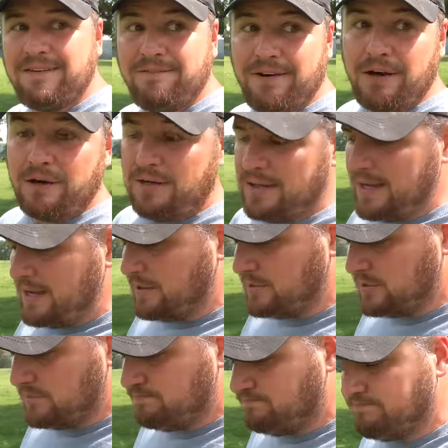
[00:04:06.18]
very
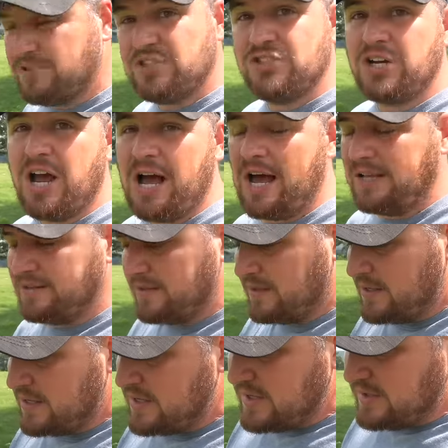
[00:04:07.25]
loud shot.
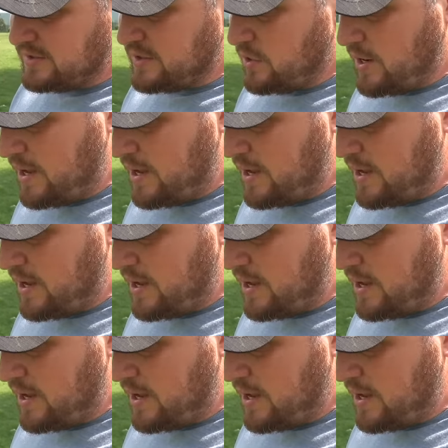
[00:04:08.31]
So